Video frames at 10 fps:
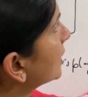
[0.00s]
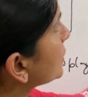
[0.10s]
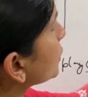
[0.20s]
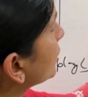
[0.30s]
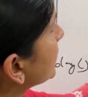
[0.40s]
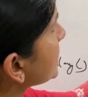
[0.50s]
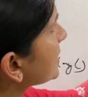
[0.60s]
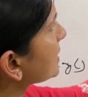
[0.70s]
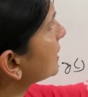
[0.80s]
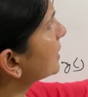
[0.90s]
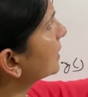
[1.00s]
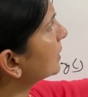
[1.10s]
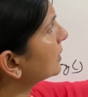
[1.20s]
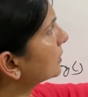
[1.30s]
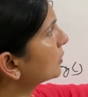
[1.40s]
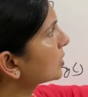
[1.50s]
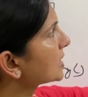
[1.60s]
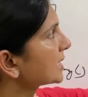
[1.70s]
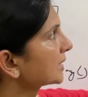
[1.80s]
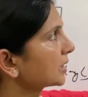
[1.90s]
So this is a
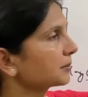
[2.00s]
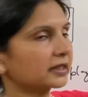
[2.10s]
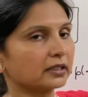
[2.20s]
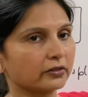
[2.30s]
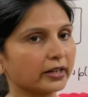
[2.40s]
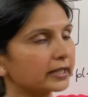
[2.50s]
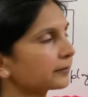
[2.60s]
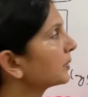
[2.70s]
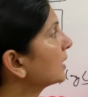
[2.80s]
non-static method, right?